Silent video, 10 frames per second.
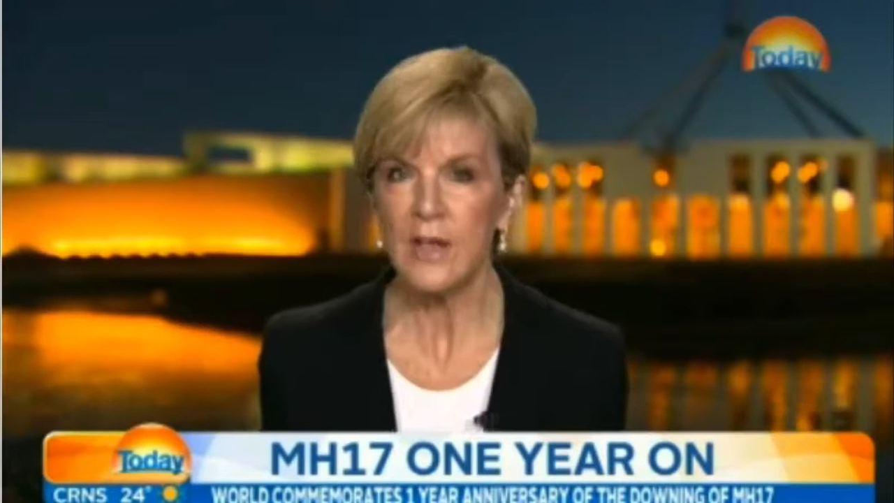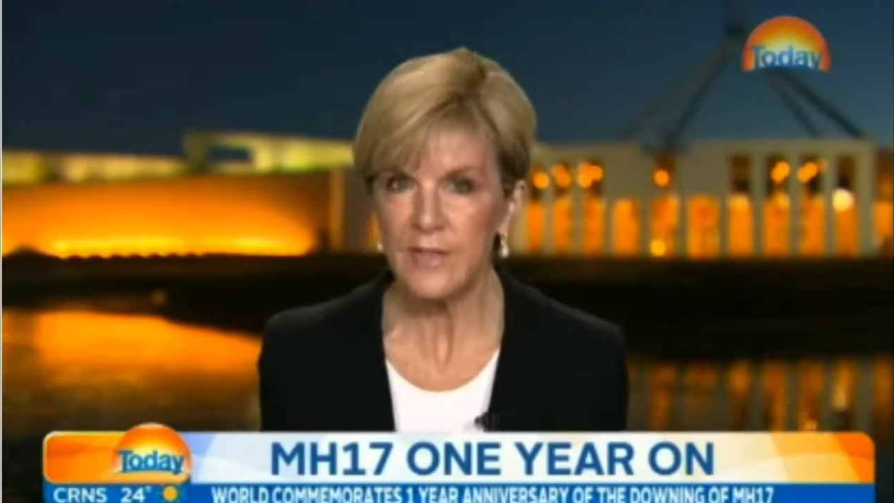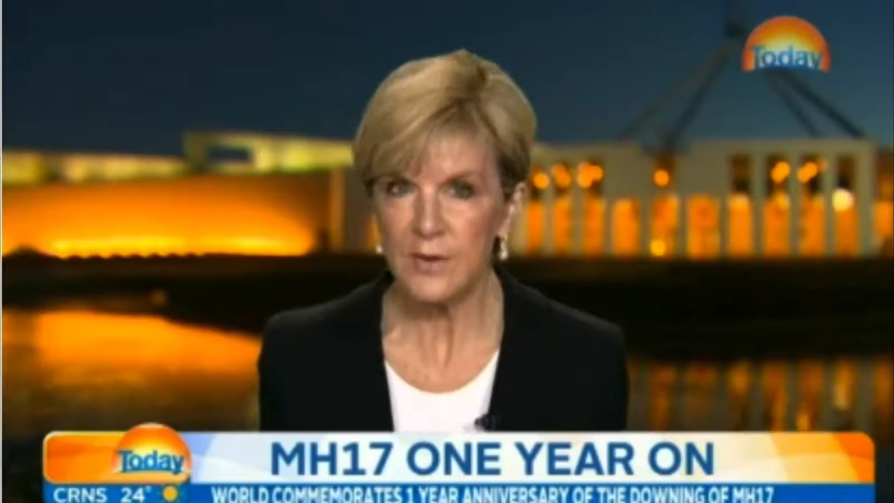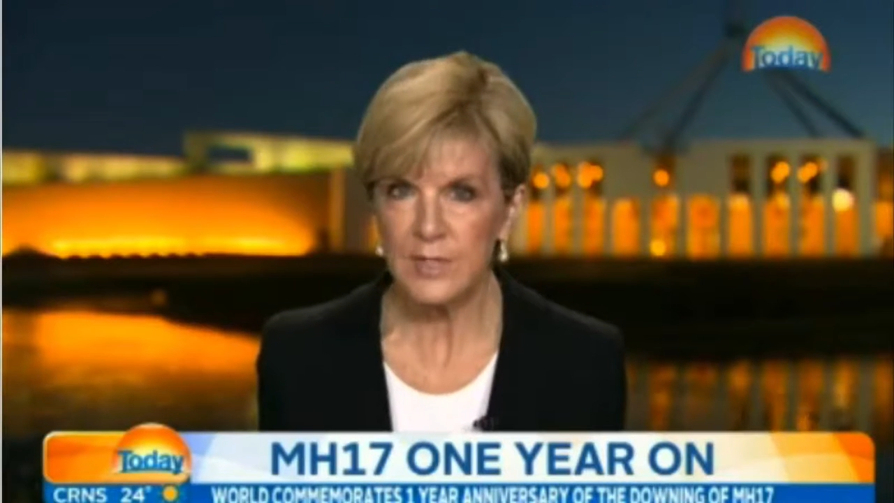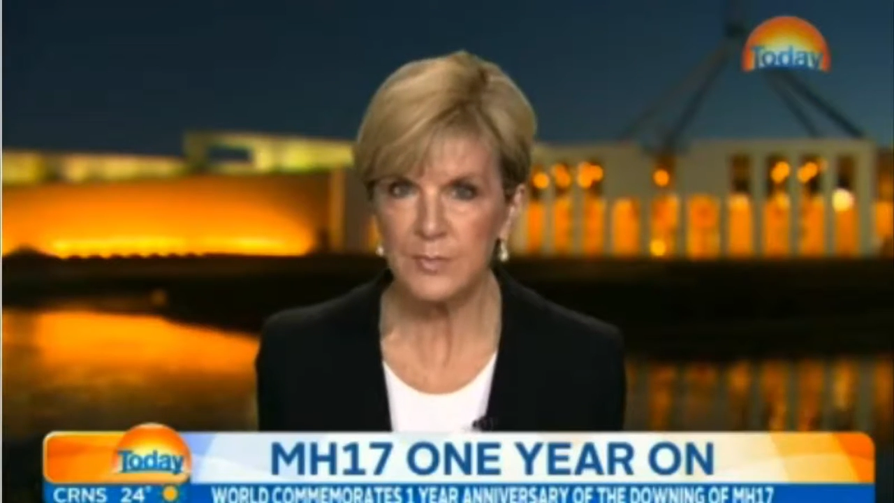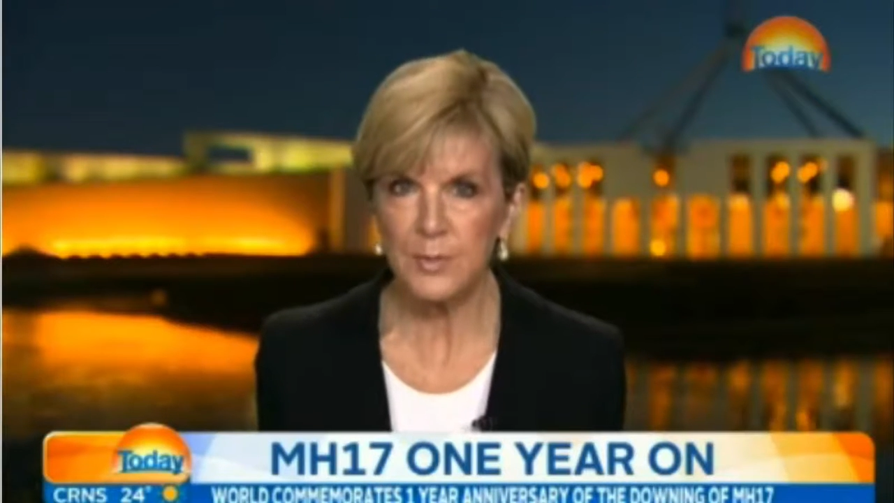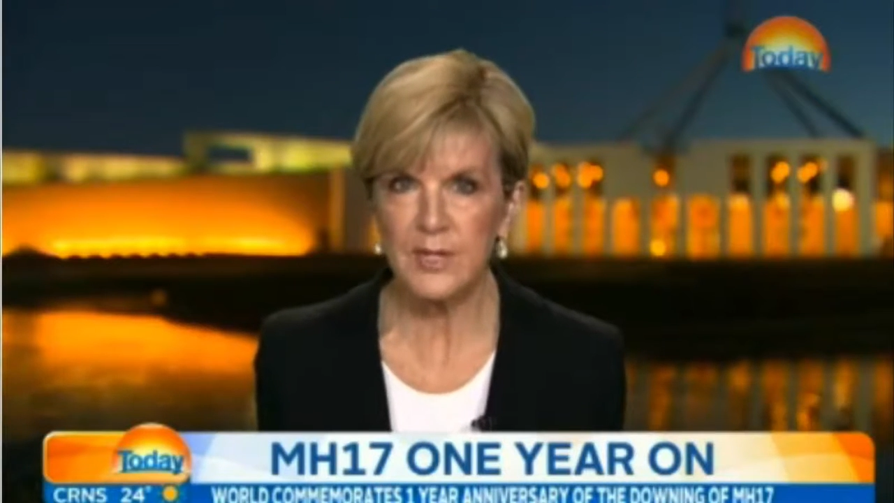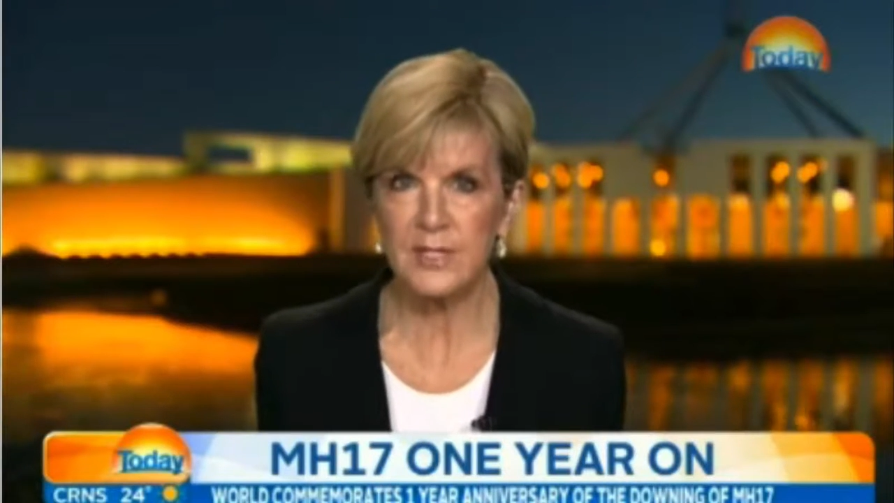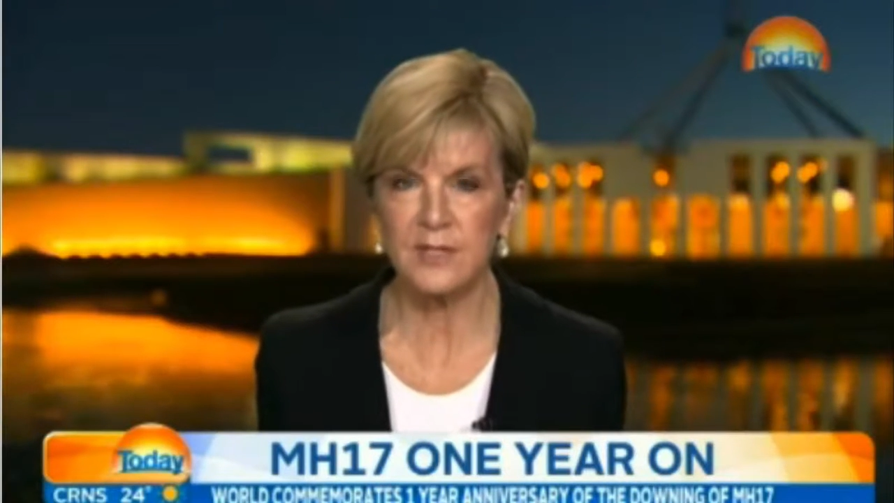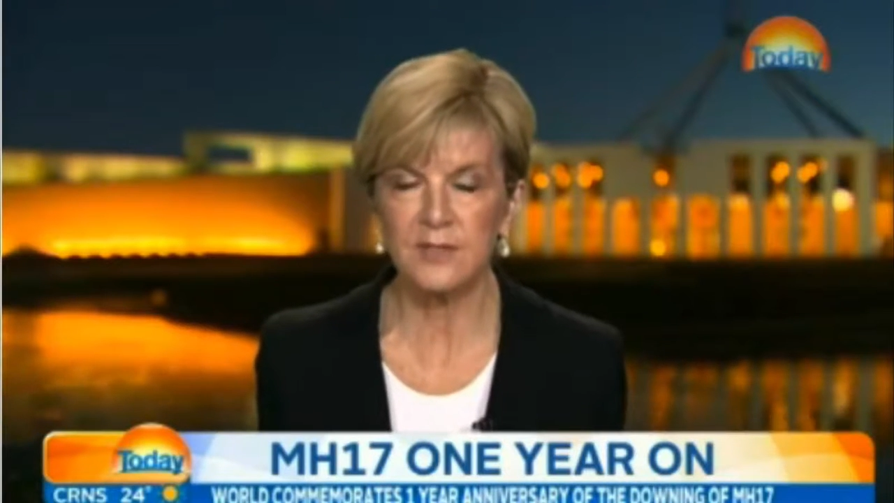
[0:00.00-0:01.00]
There is
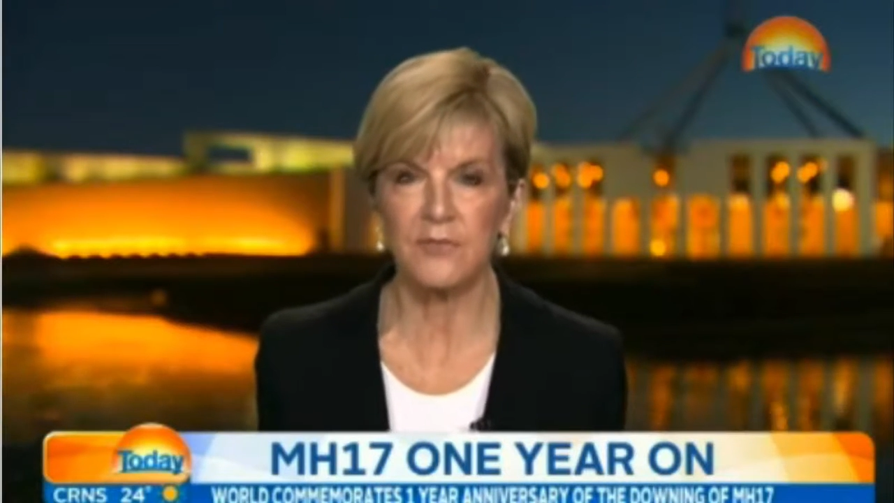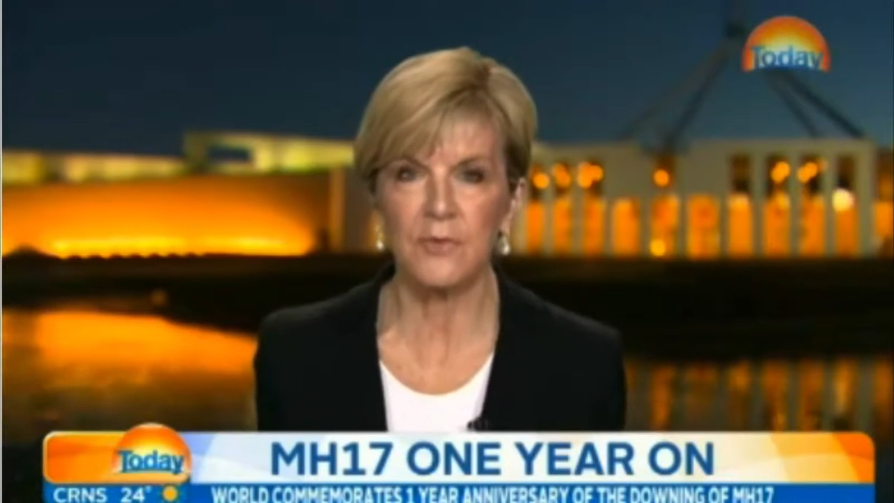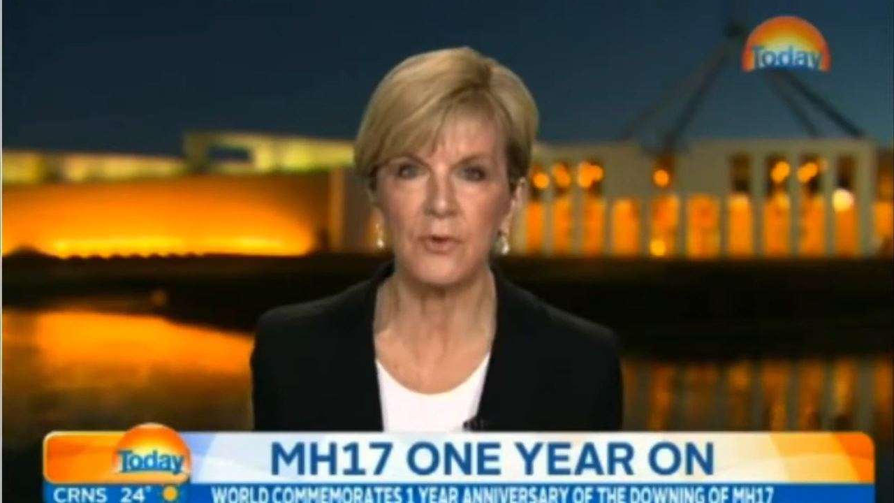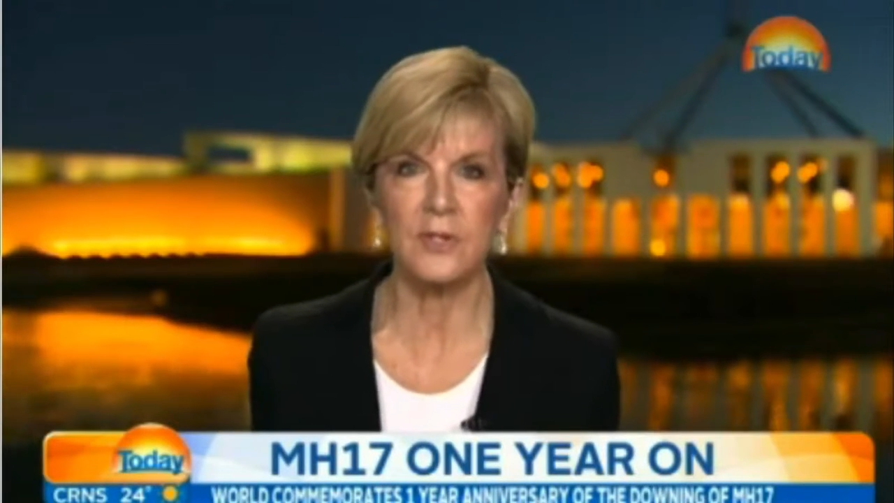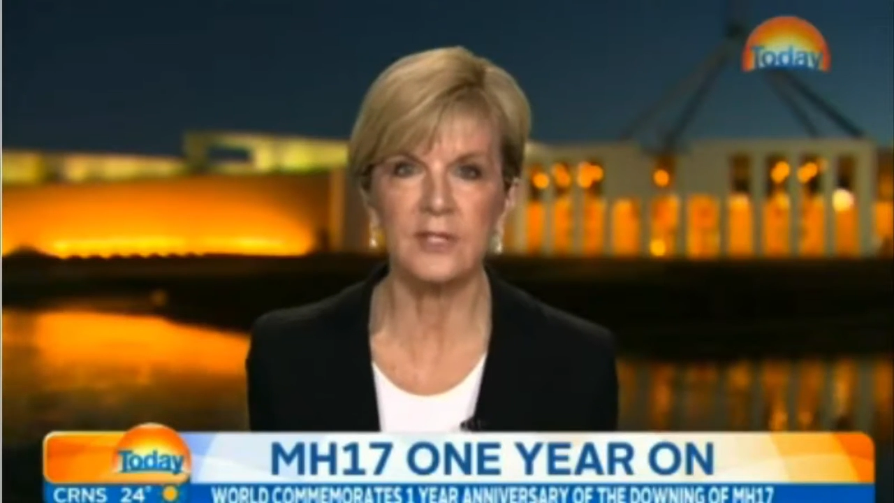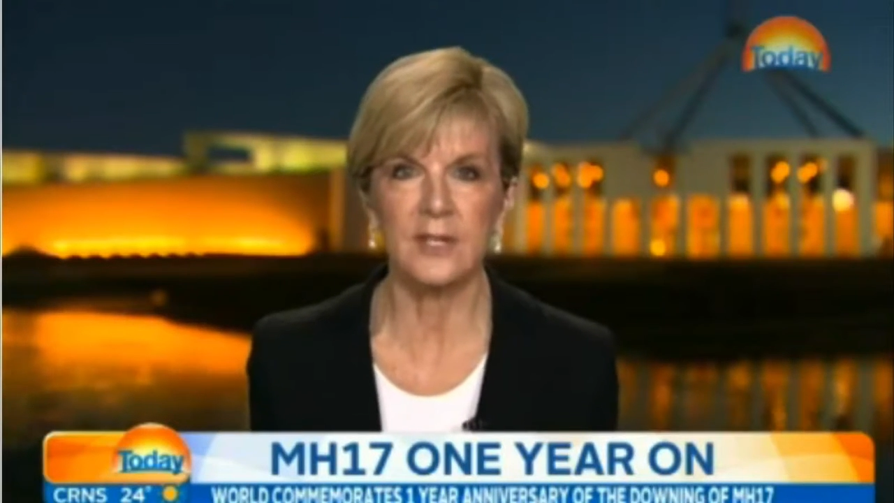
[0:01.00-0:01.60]
precedent for it.